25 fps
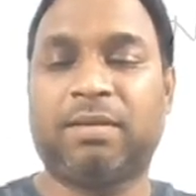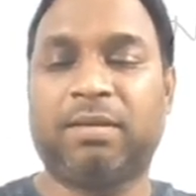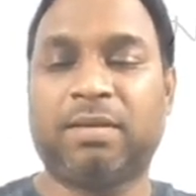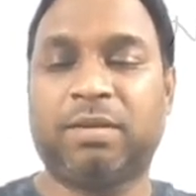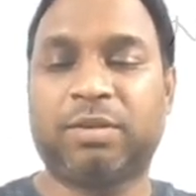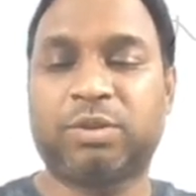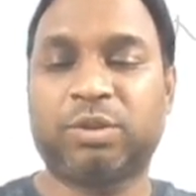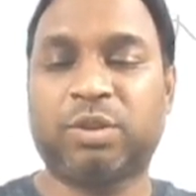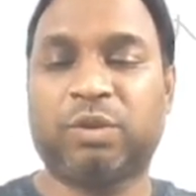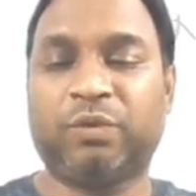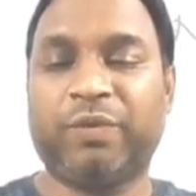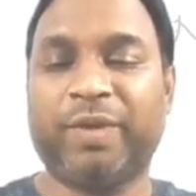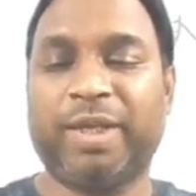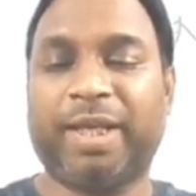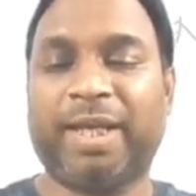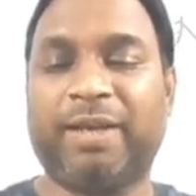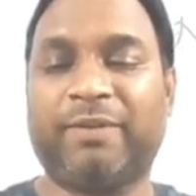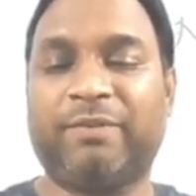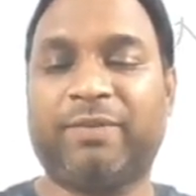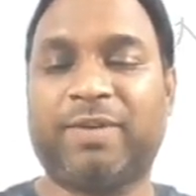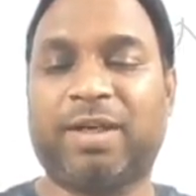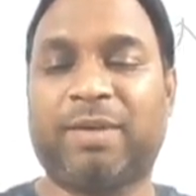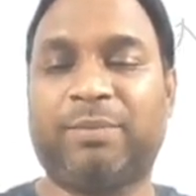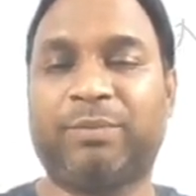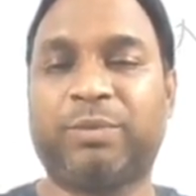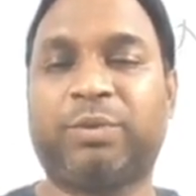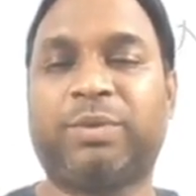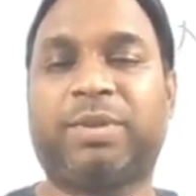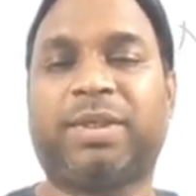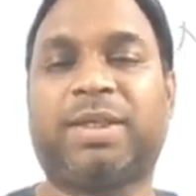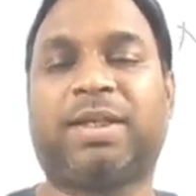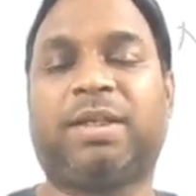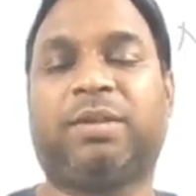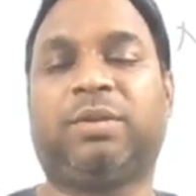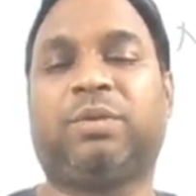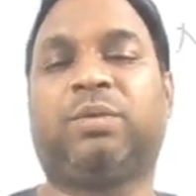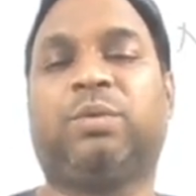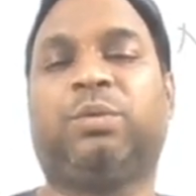So we have come to the
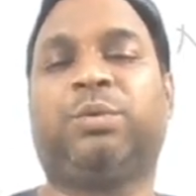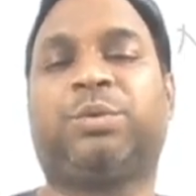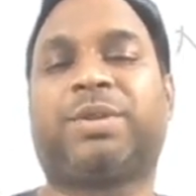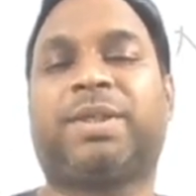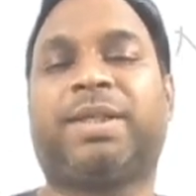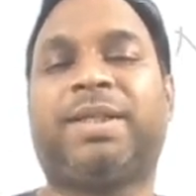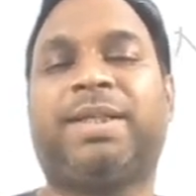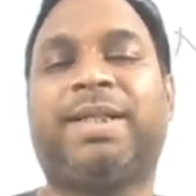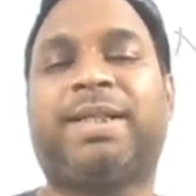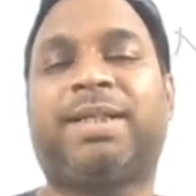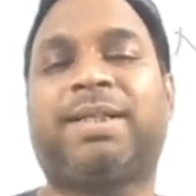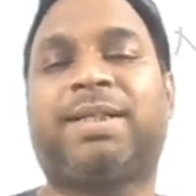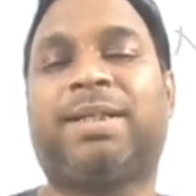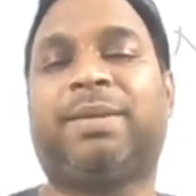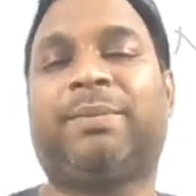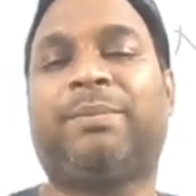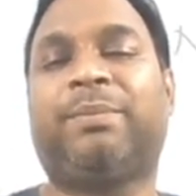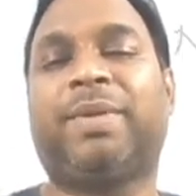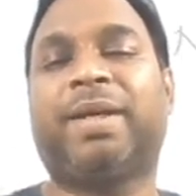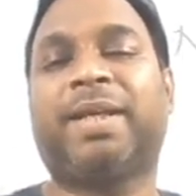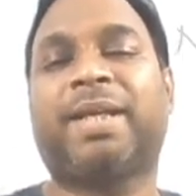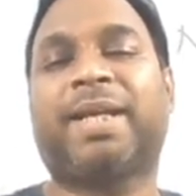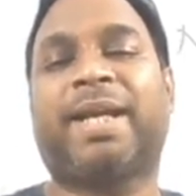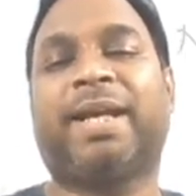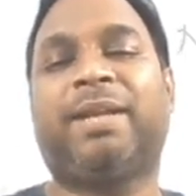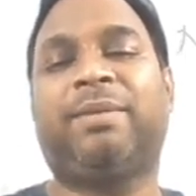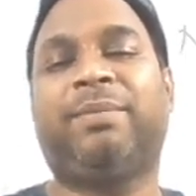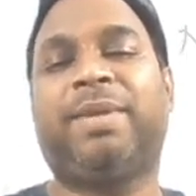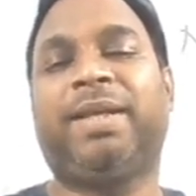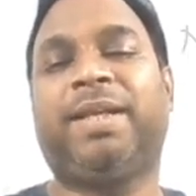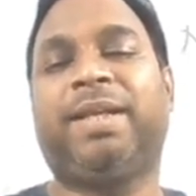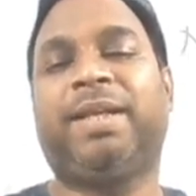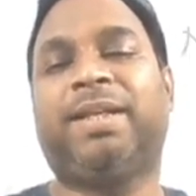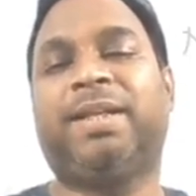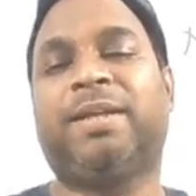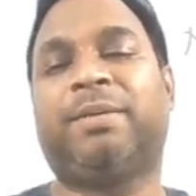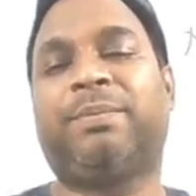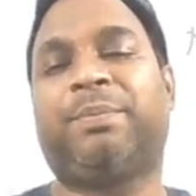conclusion that number can be
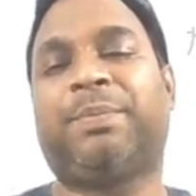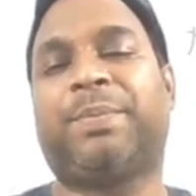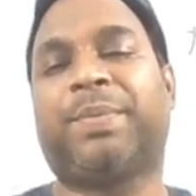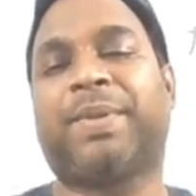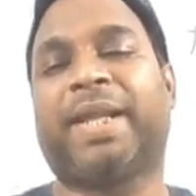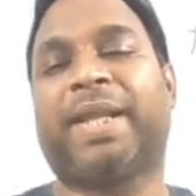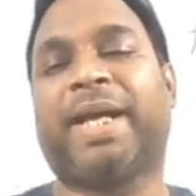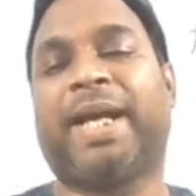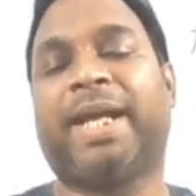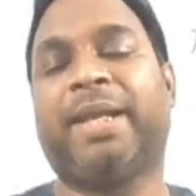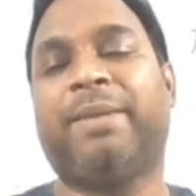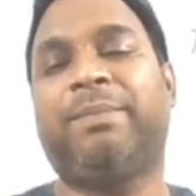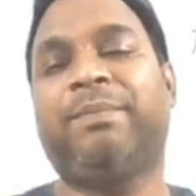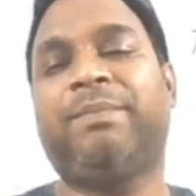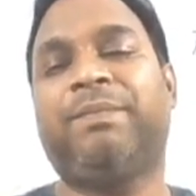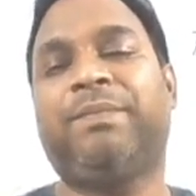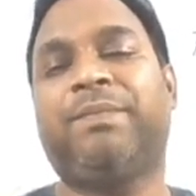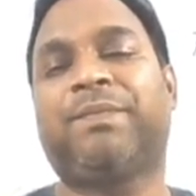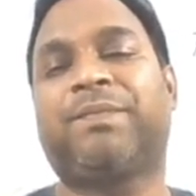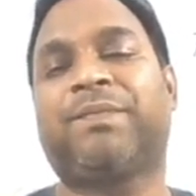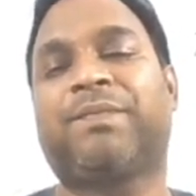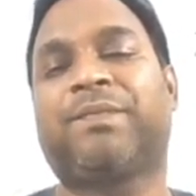either prime